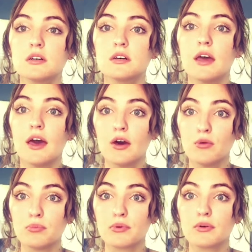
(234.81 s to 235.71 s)

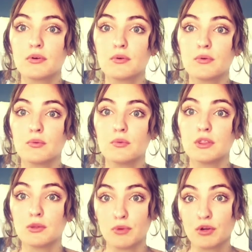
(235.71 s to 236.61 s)
help with
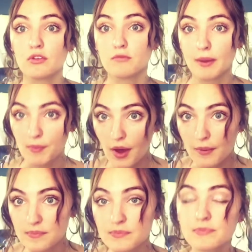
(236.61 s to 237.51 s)
the murder of my mom.